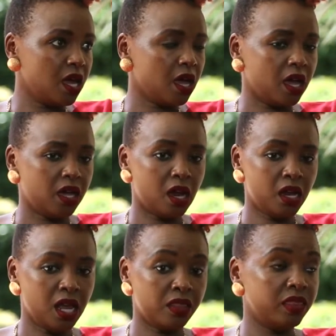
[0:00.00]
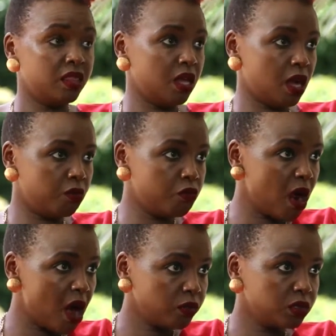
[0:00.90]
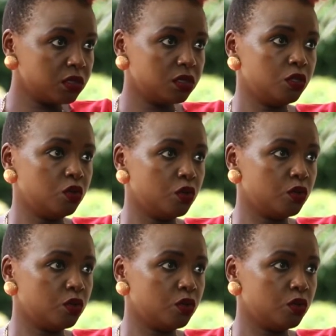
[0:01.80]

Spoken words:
and around, you know,